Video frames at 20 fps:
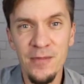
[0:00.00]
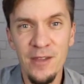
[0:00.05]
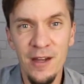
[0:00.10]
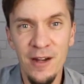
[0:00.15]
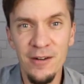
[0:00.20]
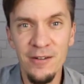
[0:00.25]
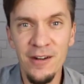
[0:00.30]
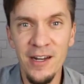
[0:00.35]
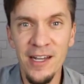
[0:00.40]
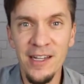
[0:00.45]

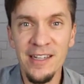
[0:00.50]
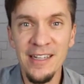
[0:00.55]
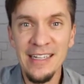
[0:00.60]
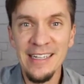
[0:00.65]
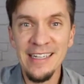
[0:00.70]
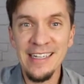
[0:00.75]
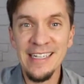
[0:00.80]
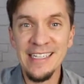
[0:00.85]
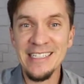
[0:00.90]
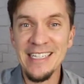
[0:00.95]
All right,
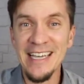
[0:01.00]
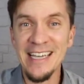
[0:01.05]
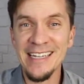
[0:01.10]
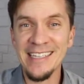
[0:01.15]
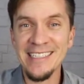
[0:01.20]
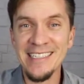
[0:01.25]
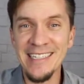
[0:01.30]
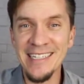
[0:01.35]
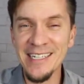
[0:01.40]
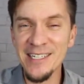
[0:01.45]

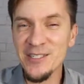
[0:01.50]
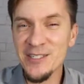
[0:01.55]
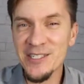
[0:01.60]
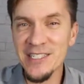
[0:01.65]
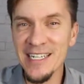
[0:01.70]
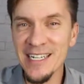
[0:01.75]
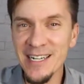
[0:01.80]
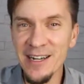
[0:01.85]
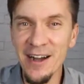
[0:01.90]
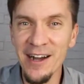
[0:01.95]
it's an
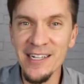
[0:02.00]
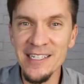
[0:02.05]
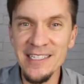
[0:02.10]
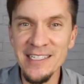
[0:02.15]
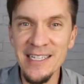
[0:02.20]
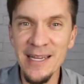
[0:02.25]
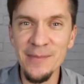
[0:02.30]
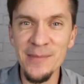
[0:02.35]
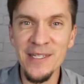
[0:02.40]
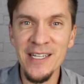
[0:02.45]
interesting
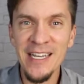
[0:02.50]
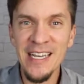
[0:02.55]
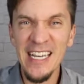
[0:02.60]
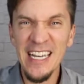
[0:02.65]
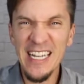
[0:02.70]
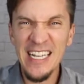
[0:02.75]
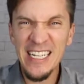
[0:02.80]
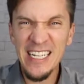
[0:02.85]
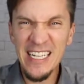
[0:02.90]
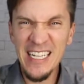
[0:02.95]
concept.
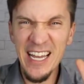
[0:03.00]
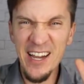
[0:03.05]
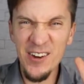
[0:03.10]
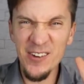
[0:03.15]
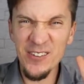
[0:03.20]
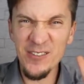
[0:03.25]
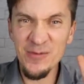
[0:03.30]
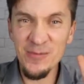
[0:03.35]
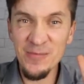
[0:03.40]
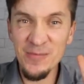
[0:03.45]

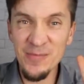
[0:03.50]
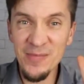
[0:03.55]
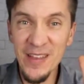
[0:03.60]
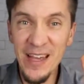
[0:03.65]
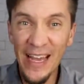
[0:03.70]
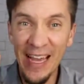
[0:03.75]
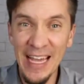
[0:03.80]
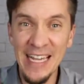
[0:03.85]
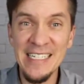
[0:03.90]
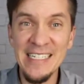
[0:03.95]
Now,
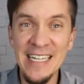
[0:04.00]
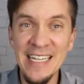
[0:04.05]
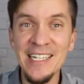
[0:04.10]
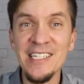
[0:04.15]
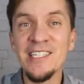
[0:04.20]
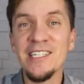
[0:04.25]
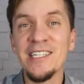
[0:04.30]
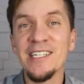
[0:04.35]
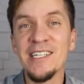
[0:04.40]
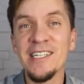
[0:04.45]

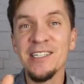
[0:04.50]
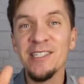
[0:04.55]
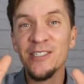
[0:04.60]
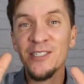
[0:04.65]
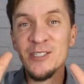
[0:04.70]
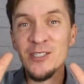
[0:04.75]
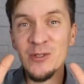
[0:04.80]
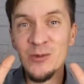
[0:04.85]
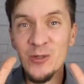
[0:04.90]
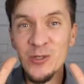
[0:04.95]
attention,
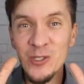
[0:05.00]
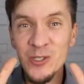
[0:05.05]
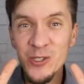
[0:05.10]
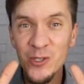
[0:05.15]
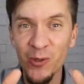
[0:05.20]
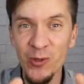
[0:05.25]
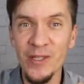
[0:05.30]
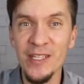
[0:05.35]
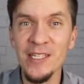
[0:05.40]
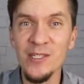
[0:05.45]

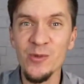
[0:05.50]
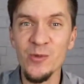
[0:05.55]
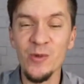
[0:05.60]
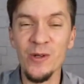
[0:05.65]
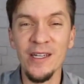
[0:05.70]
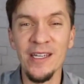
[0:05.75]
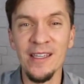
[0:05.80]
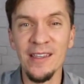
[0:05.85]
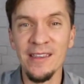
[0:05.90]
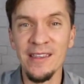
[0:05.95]
do this
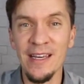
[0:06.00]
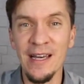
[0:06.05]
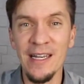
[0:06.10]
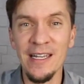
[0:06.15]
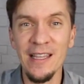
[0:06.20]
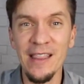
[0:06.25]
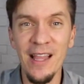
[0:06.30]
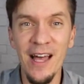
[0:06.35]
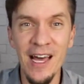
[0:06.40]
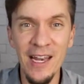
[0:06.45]
with a
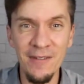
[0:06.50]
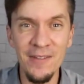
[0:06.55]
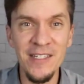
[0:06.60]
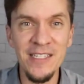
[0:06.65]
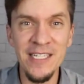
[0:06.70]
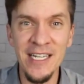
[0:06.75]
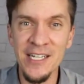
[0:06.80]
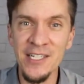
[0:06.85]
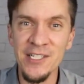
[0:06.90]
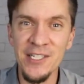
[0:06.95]
lot of
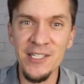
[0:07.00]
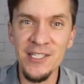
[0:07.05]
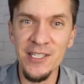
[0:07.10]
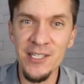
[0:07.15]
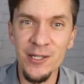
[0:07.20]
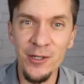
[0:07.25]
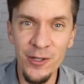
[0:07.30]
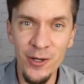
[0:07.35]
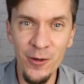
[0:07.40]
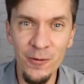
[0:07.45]
attention to
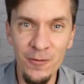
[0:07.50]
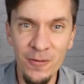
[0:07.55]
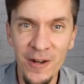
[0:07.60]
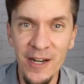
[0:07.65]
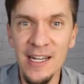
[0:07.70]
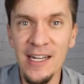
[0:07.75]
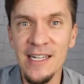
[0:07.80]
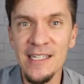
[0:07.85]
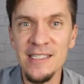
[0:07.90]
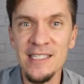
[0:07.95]
your own
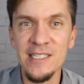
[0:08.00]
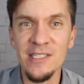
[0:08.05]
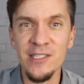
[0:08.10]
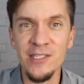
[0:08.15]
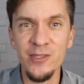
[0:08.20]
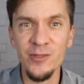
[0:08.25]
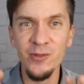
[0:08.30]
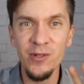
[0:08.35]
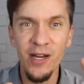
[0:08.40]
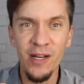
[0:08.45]
finances.
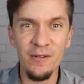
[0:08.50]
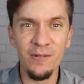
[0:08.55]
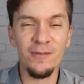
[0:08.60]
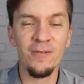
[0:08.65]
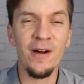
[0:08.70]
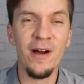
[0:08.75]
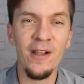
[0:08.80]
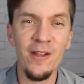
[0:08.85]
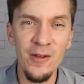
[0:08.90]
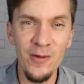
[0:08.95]
Do not
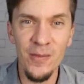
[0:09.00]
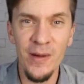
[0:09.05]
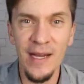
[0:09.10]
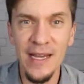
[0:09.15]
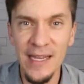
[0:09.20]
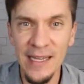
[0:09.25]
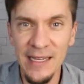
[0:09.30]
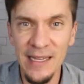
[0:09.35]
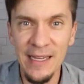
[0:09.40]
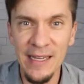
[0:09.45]
follow
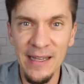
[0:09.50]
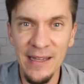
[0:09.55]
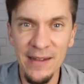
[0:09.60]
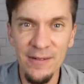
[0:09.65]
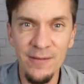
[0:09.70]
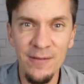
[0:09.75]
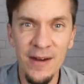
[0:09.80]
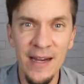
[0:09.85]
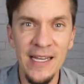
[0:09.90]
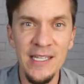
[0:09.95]
my
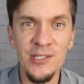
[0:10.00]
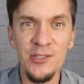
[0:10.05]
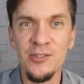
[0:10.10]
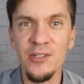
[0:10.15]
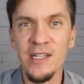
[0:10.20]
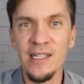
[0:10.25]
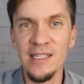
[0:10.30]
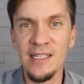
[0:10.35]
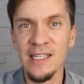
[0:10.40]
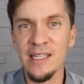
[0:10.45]
advice
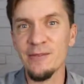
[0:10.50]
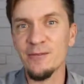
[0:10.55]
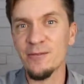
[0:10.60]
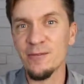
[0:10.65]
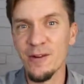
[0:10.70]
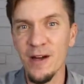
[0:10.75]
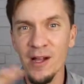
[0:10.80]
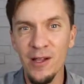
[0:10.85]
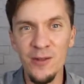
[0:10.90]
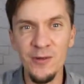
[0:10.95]
strictly.
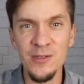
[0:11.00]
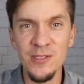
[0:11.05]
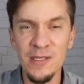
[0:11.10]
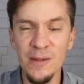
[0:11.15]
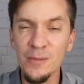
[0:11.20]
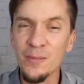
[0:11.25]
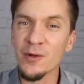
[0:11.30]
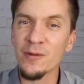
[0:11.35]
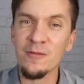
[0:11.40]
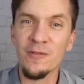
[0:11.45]
Follow
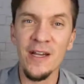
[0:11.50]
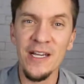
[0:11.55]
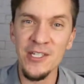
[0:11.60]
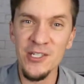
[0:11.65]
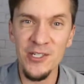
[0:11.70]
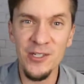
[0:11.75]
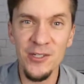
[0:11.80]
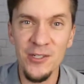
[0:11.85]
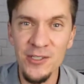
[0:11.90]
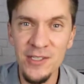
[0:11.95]
some
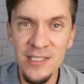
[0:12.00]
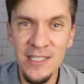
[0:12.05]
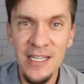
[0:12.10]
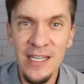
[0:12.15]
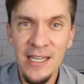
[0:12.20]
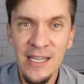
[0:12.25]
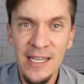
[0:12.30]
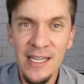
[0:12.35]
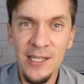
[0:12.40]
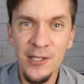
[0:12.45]
professionals
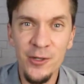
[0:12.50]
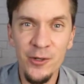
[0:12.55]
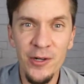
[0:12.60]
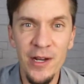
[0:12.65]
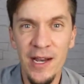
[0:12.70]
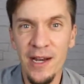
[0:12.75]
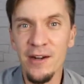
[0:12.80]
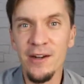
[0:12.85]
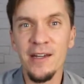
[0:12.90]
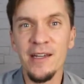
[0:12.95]
in your
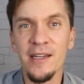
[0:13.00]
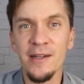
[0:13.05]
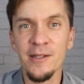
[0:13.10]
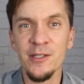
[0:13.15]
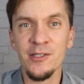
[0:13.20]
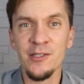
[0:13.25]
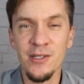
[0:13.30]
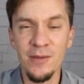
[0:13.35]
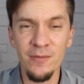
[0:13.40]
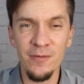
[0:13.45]
area,
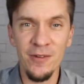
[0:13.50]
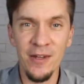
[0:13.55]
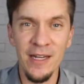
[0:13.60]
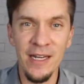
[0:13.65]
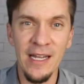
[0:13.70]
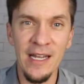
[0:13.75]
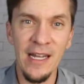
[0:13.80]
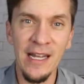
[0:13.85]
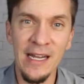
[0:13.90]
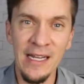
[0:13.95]
some
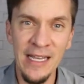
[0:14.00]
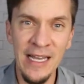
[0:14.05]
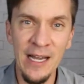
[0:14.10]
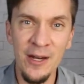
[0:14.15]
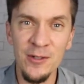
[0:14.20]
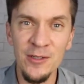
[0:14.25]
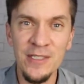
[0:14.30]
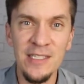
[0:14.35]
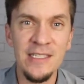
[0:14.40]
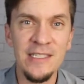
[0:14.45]

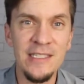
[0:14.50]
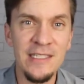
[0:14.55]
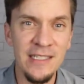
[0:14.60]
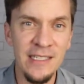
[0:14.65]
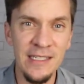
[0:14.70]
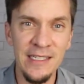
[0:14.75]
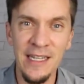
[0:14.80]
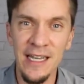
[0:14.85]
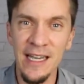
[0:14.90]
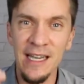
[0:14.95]
accountants
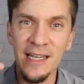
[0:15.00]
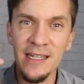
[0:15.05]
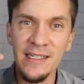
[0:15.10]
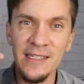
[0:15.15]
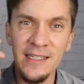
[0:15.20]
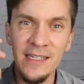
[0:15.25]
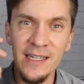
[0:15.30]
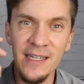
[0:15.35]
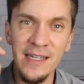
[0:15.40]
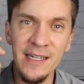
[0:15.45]
and